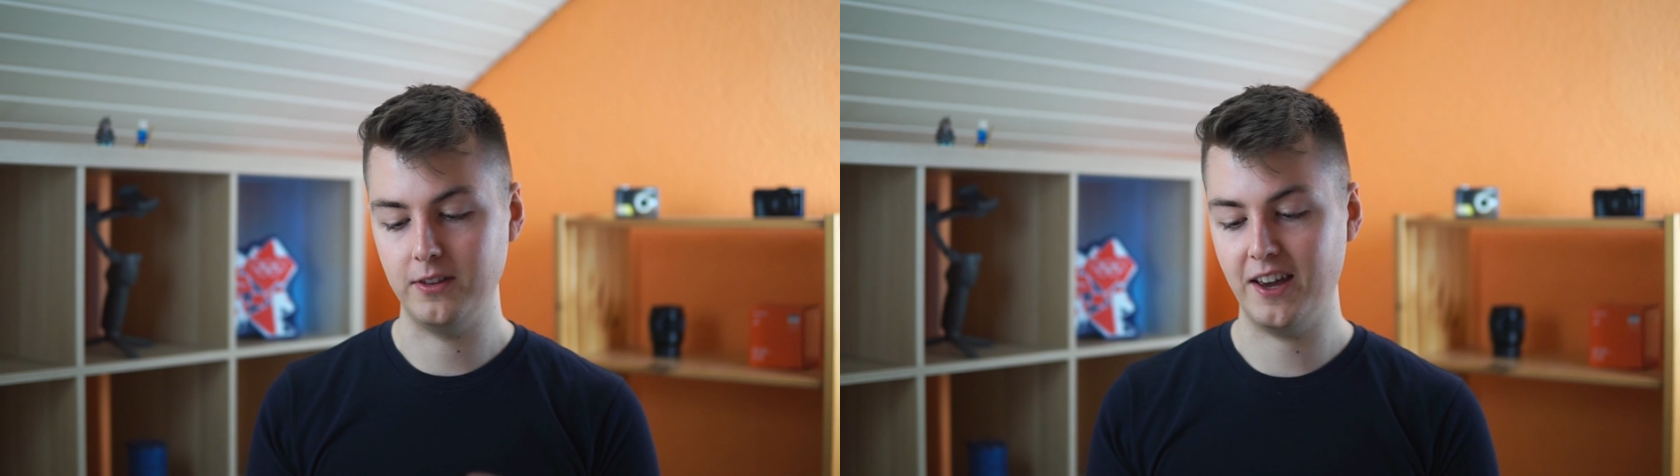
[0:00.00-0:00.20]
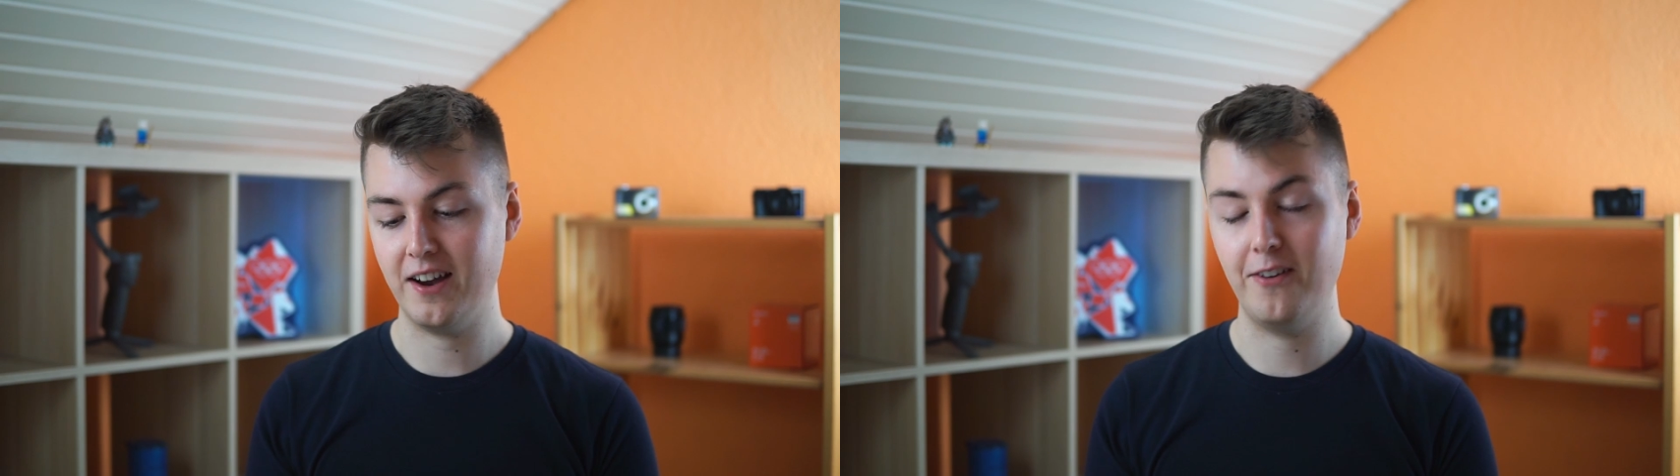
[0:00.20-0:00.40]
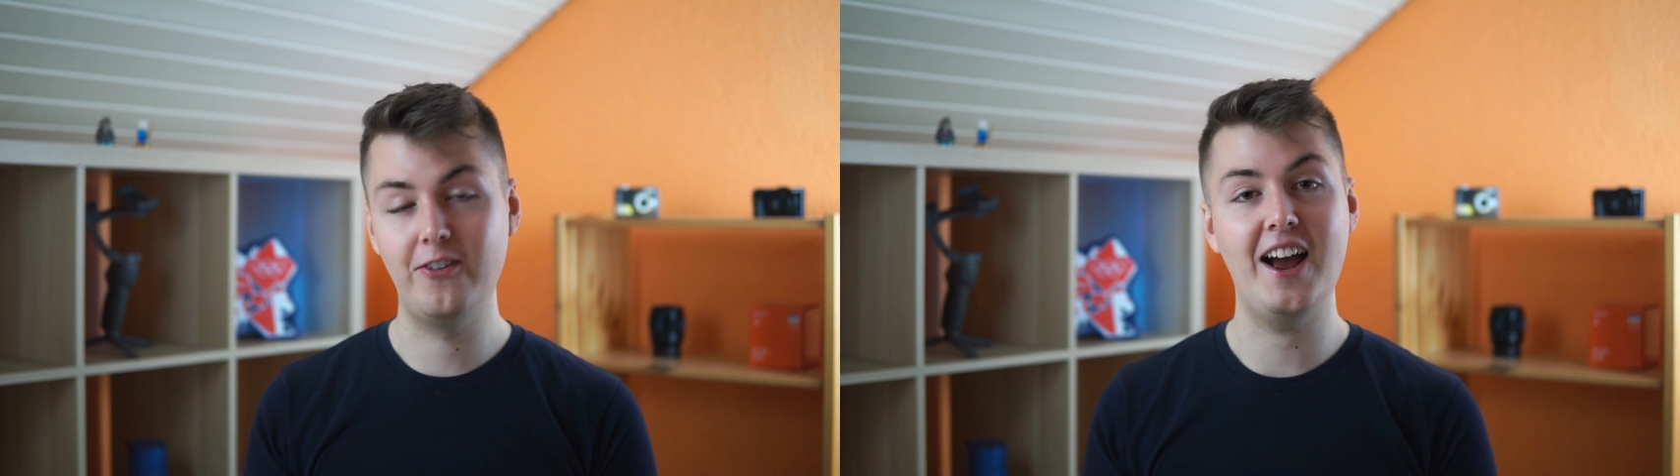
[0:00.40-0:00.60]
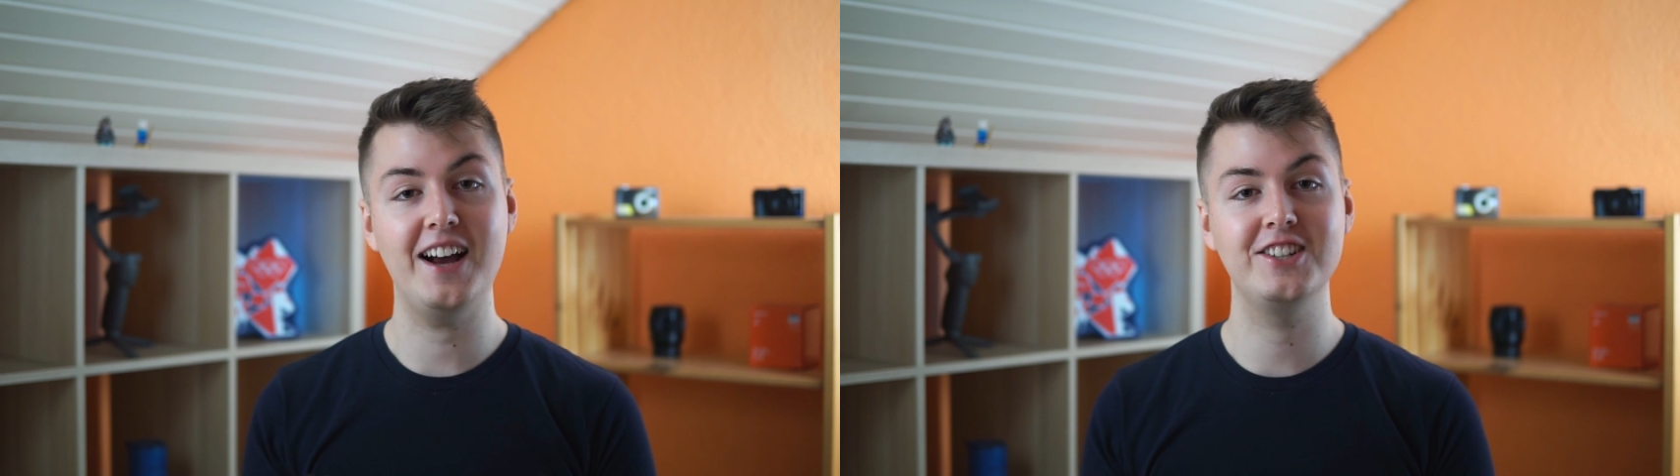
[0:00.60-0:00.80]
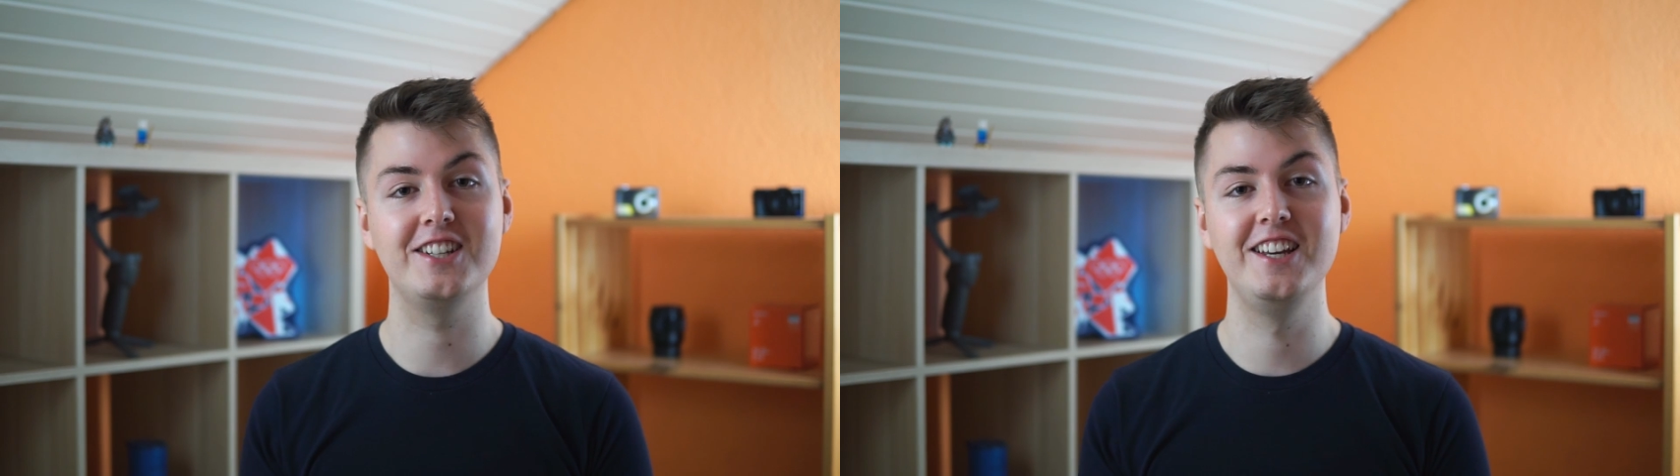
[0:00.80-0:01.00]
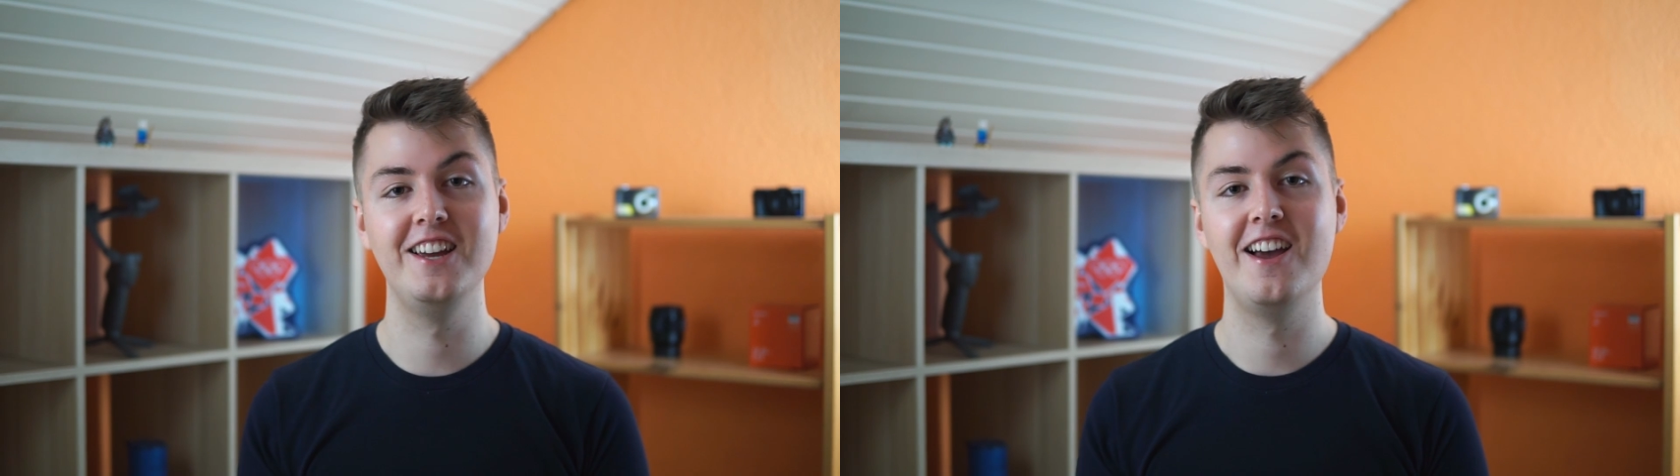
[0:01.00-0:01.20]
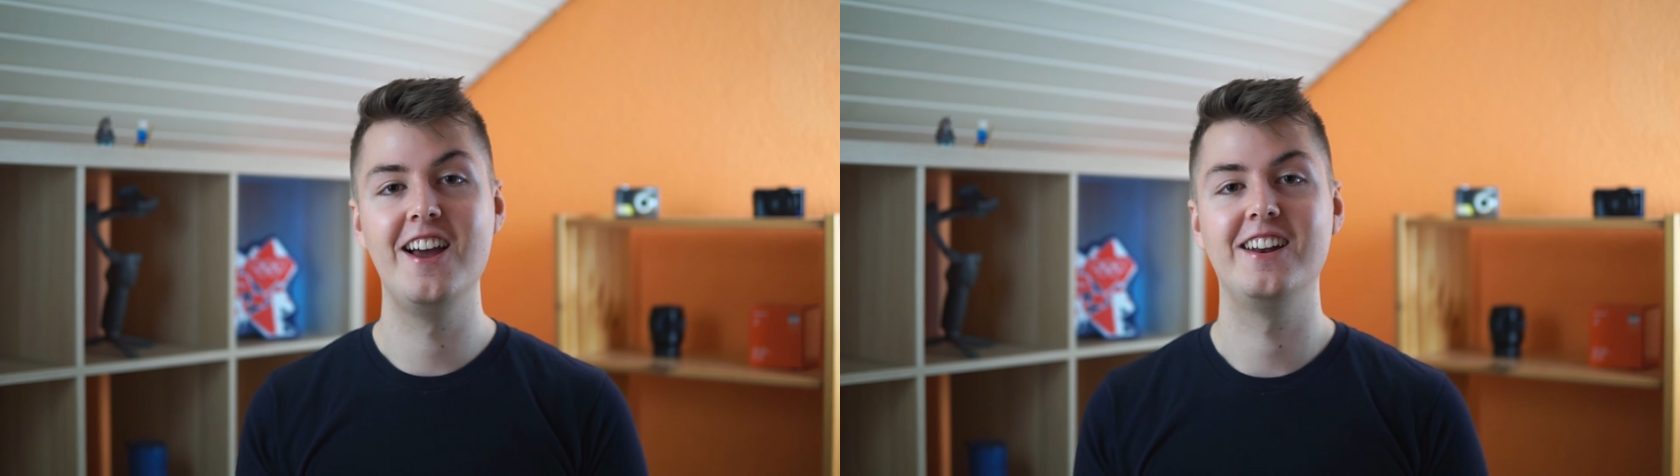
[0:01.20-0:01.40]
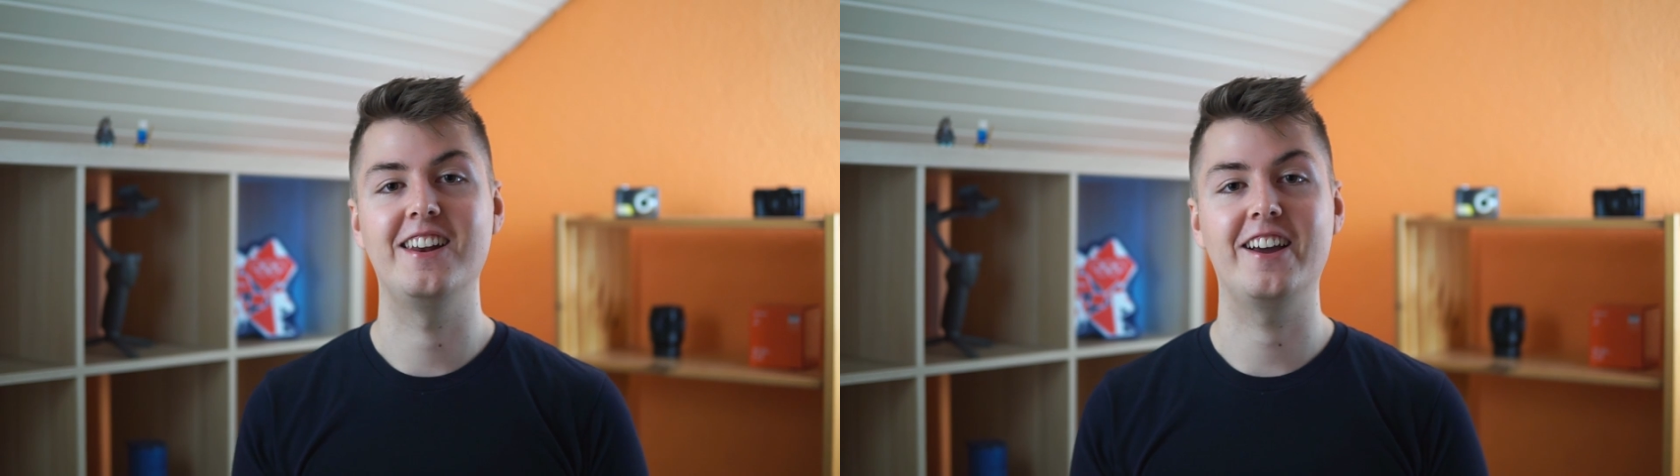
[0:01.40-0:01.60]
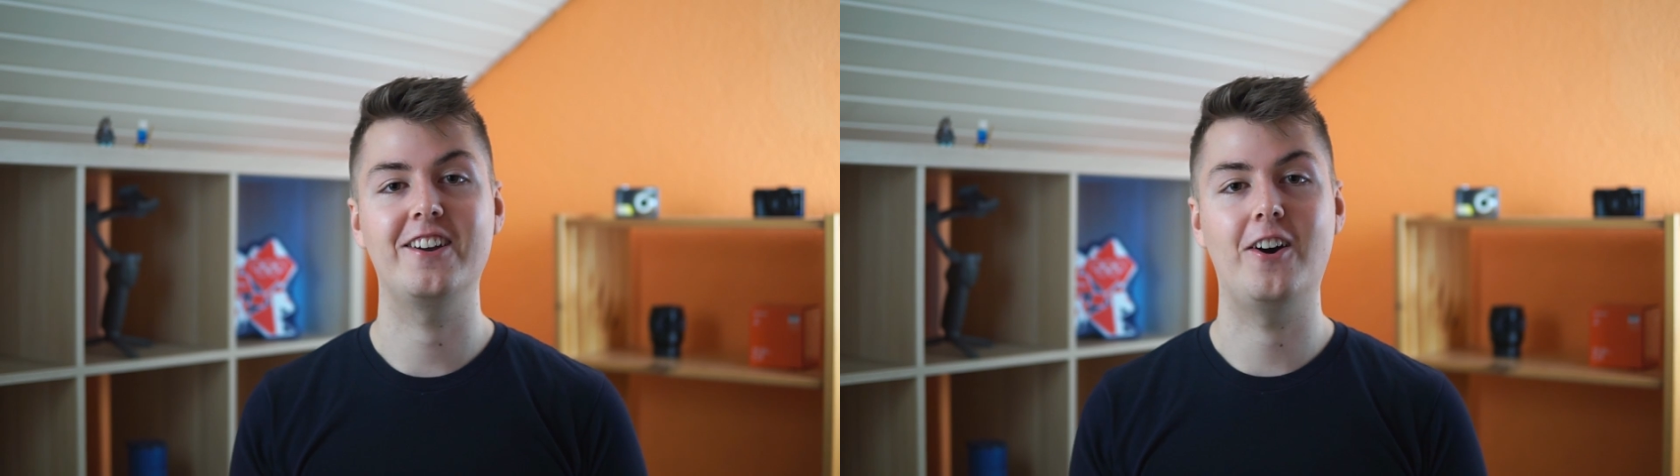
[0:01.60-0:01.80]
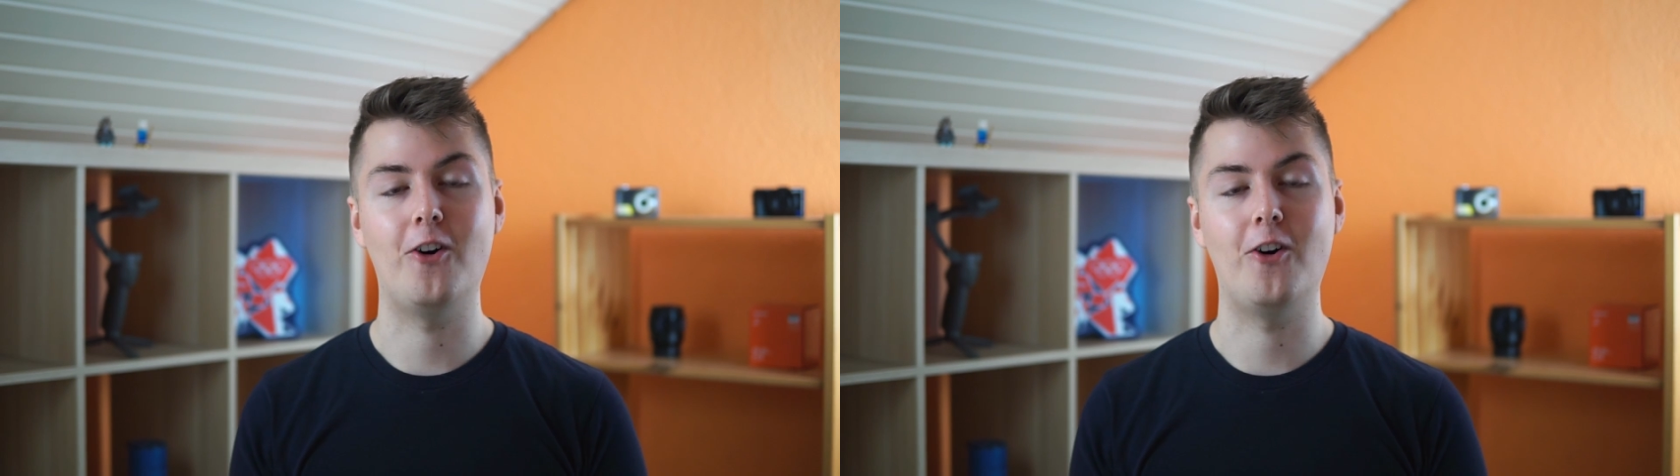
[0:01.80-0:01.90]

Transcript: they are actually like